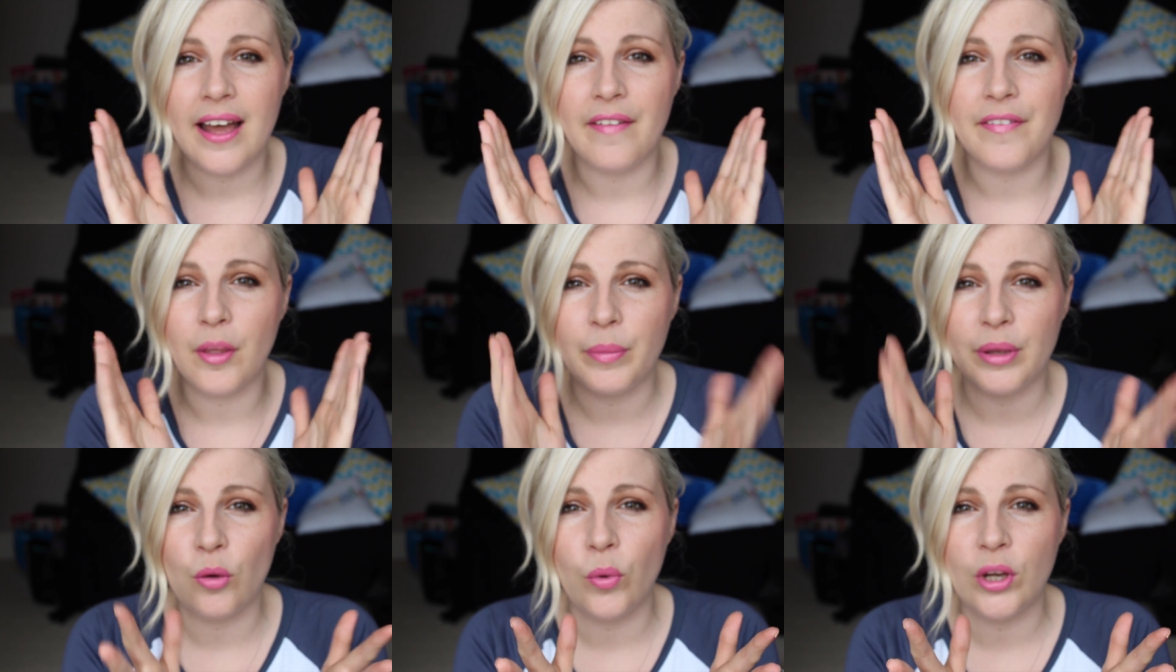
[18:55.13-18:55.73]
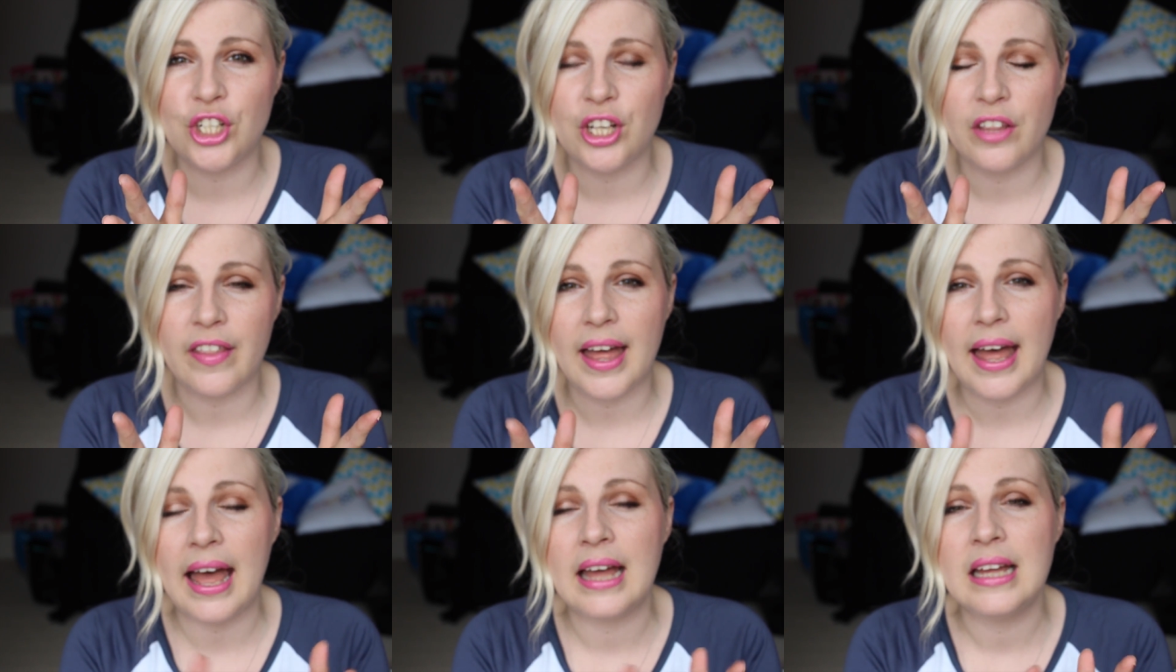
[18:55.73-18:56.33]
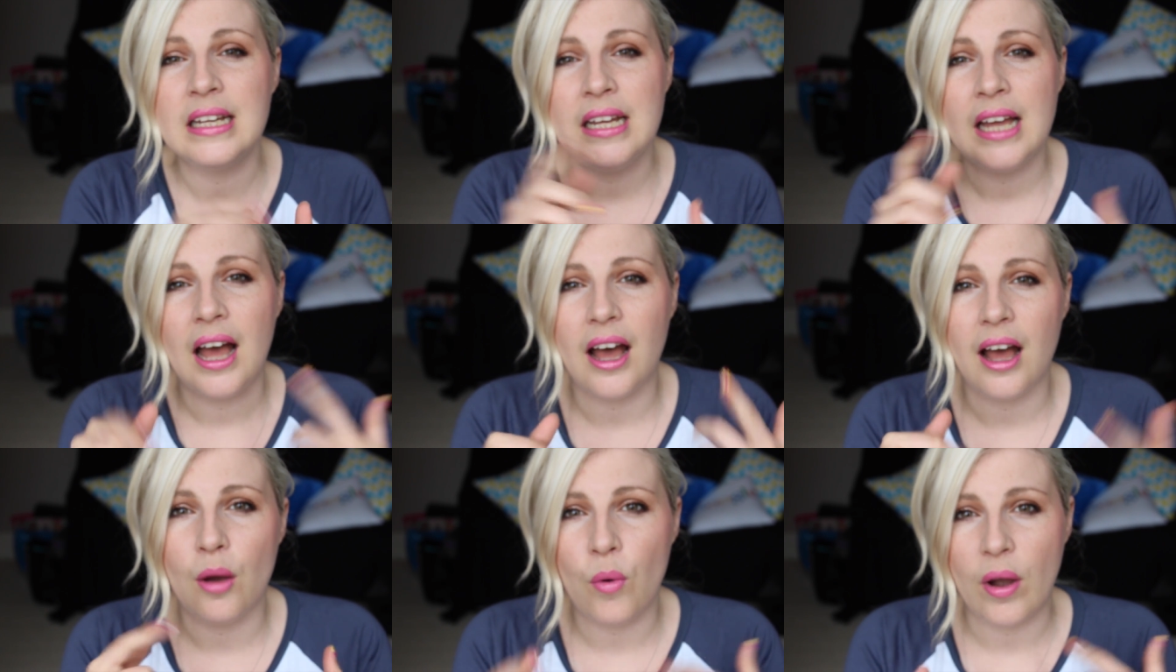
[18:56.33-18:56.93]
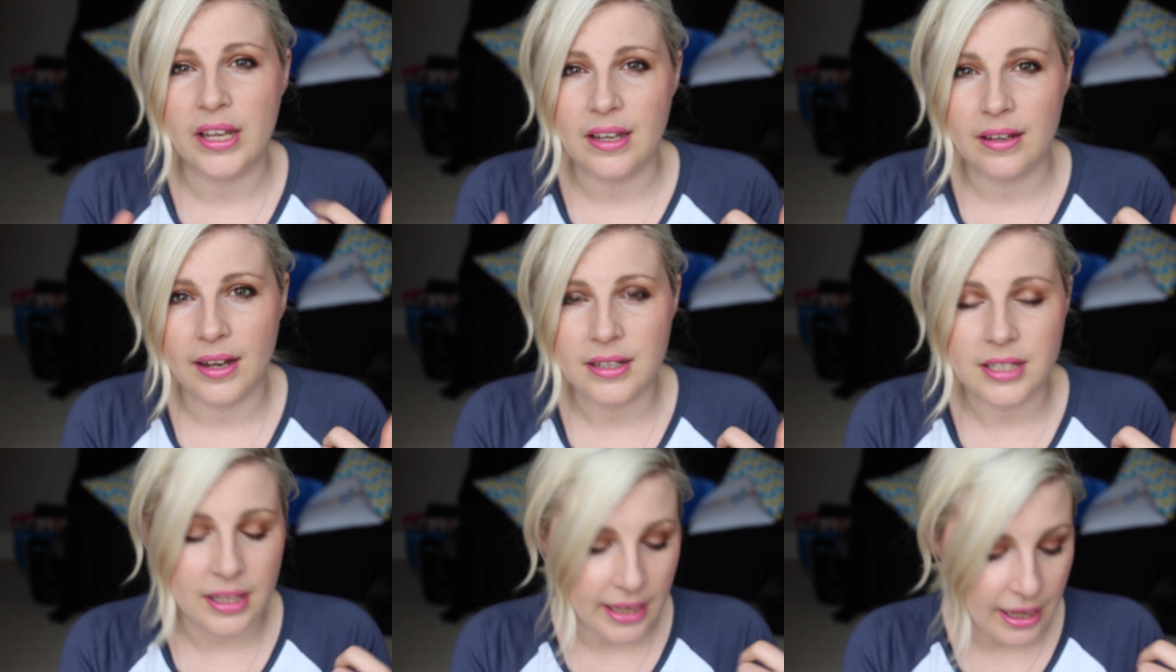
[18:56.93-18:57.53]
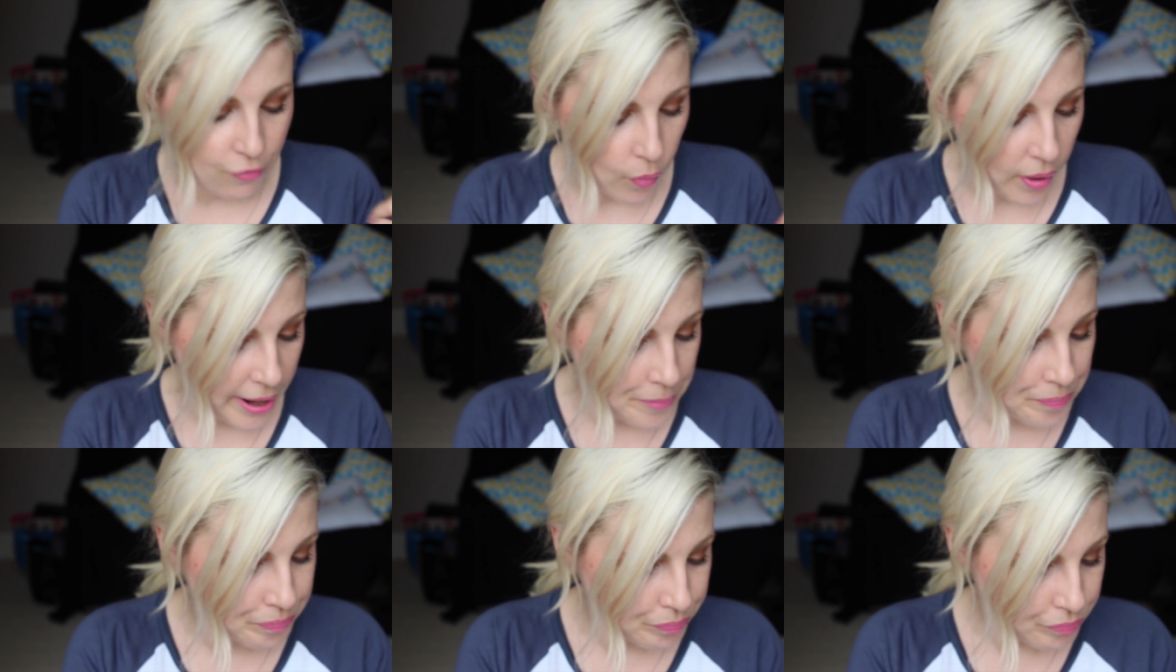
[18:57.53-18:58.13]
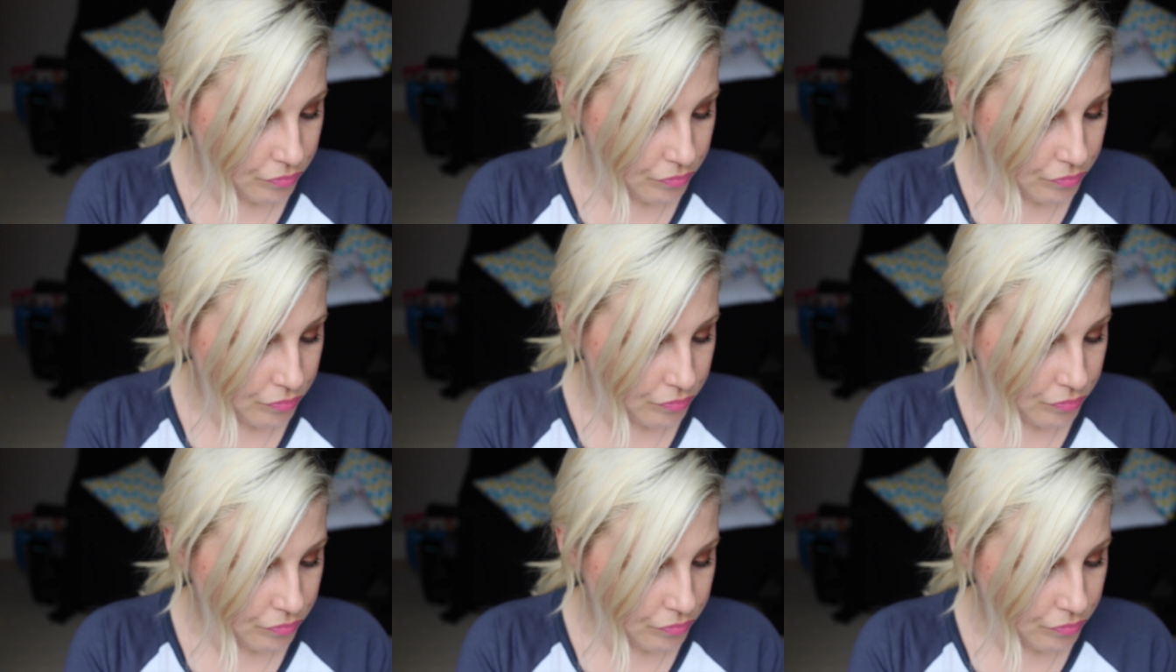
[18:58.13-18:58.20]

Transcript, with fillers: And there'll be a widget there uh, where you can enter the giveaway.